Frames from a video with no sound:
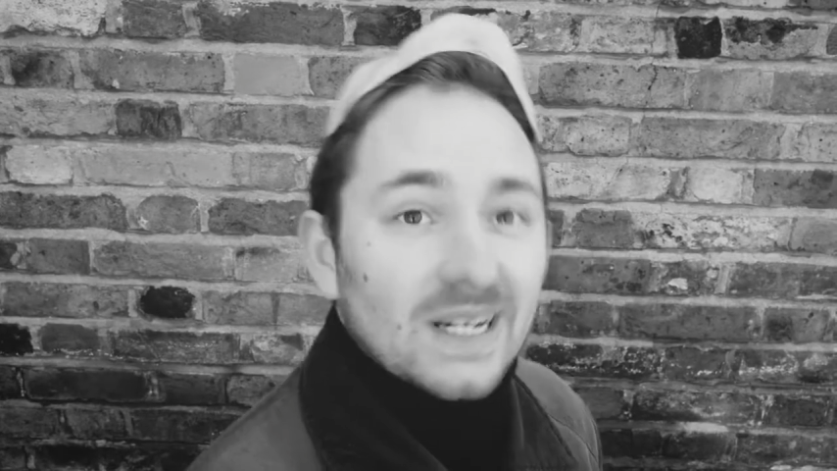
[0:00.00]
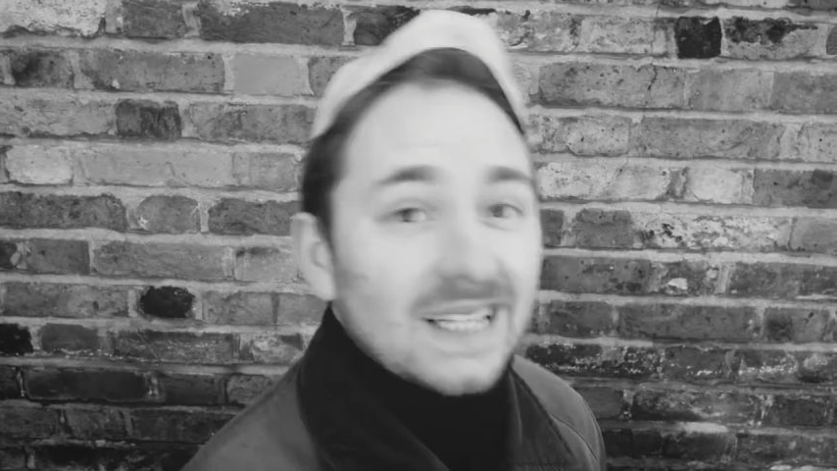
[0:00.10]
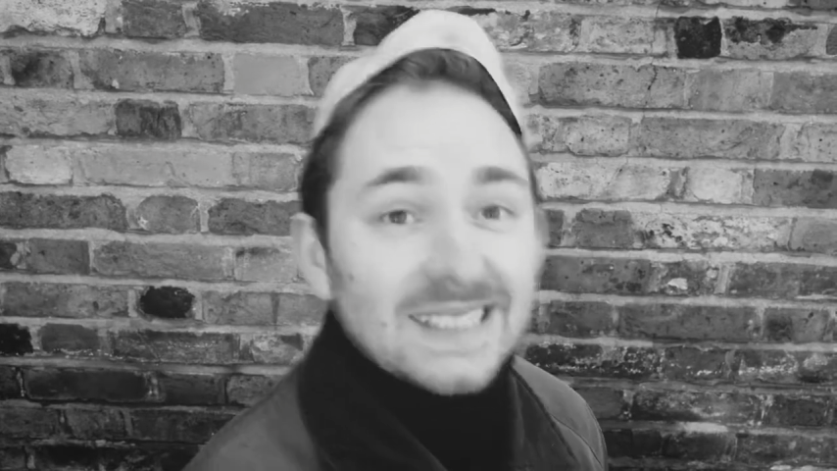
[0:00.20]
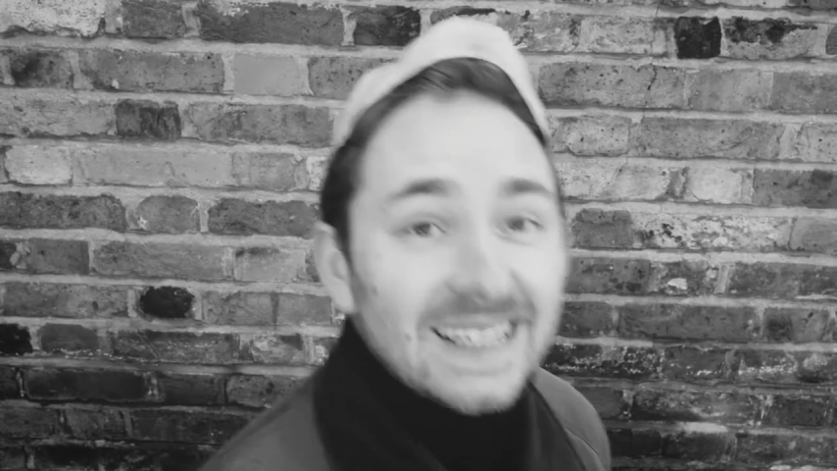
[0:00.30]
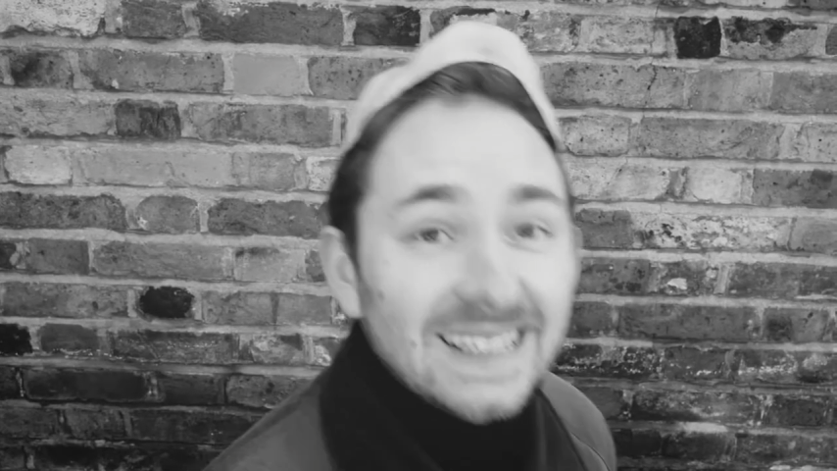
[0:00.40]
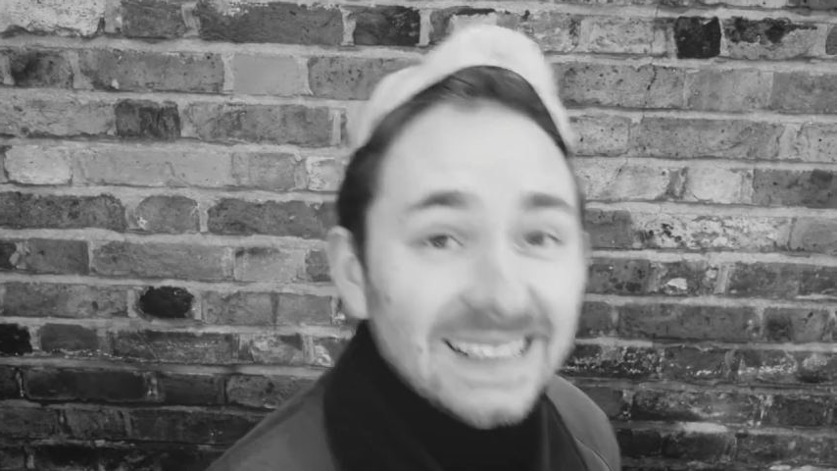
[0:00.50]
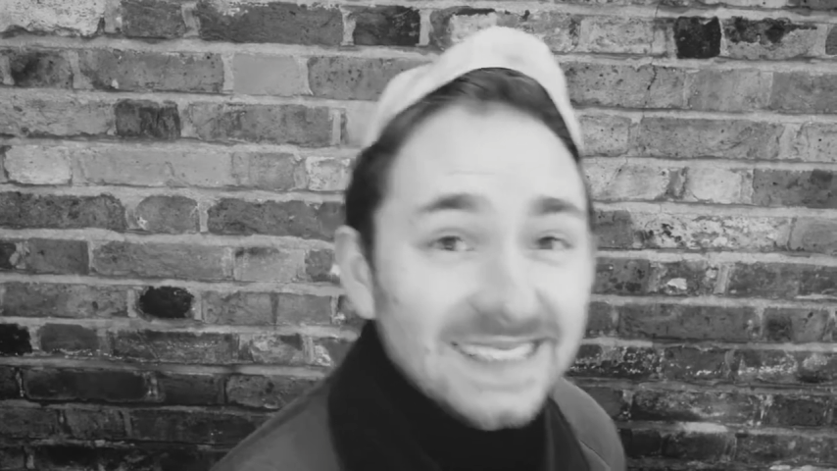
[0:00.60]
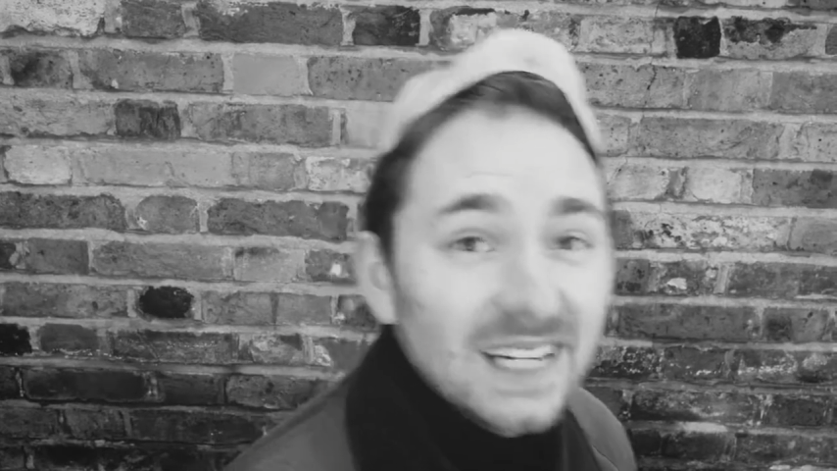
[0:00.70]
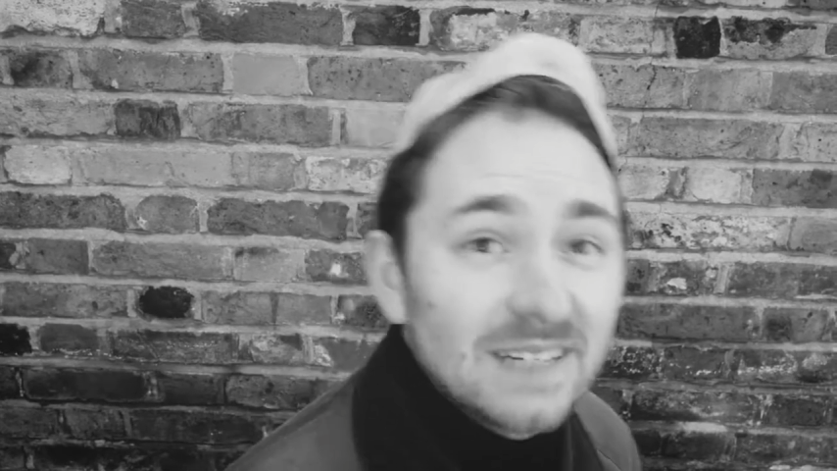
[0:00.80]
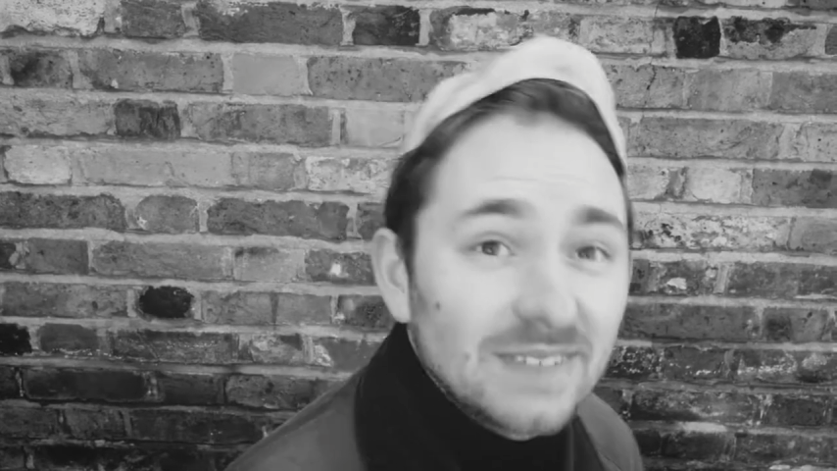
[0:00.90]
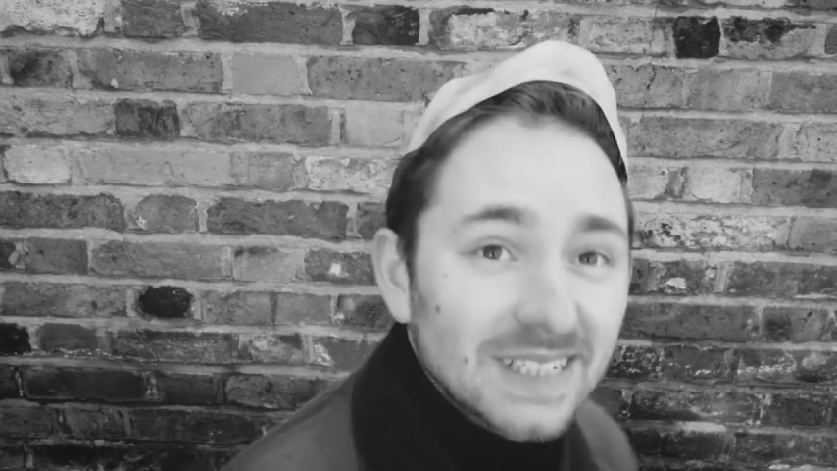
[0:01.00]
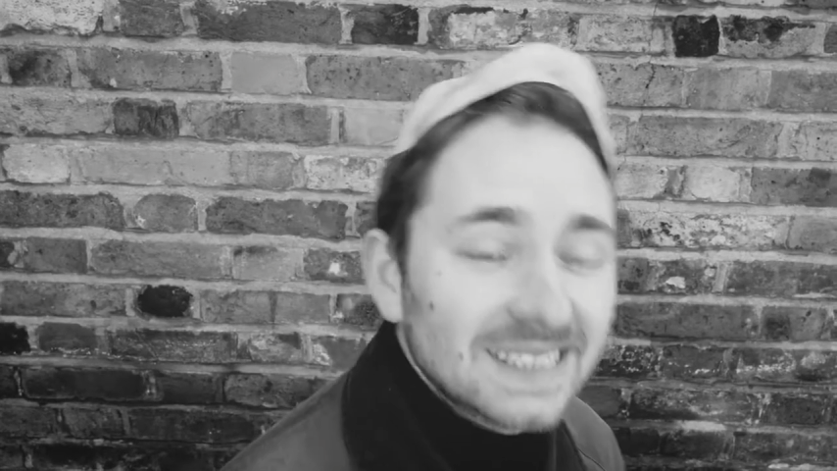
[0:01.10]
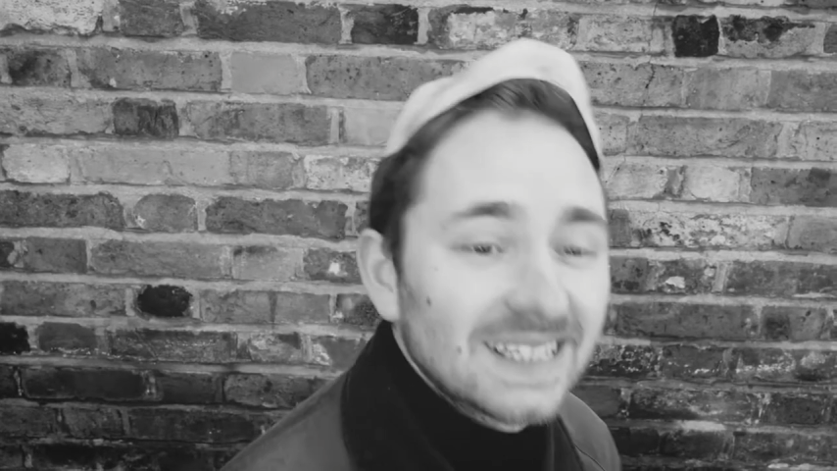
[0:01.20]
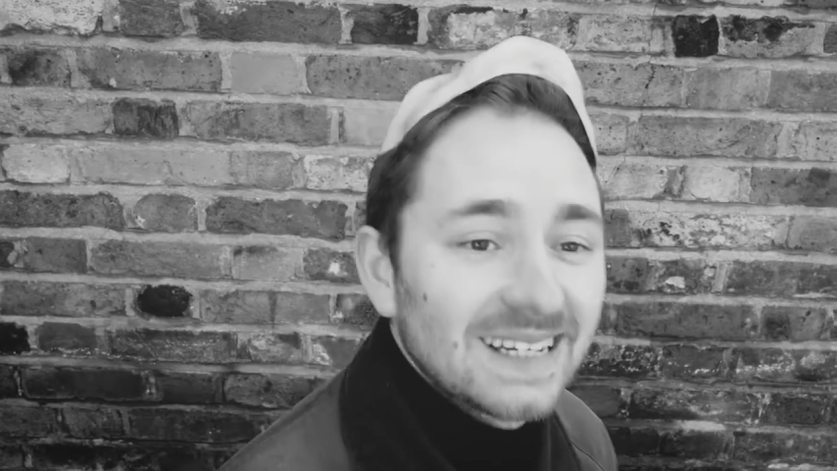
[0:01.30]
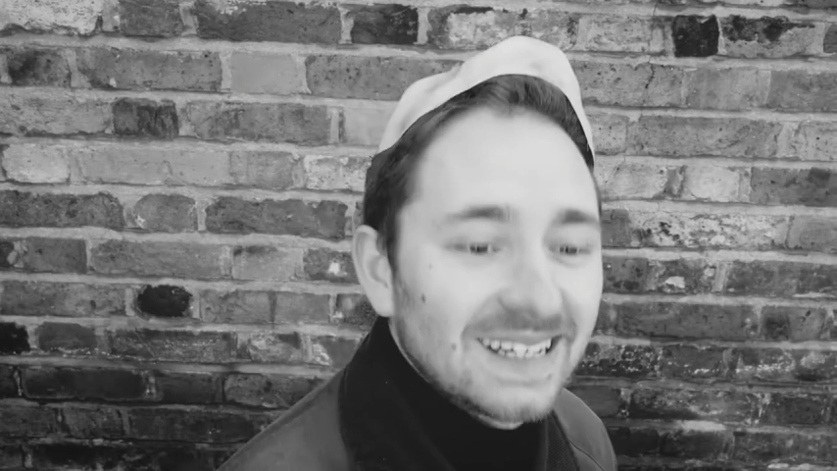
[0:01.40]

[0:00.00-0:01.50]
can I say? He's nervous.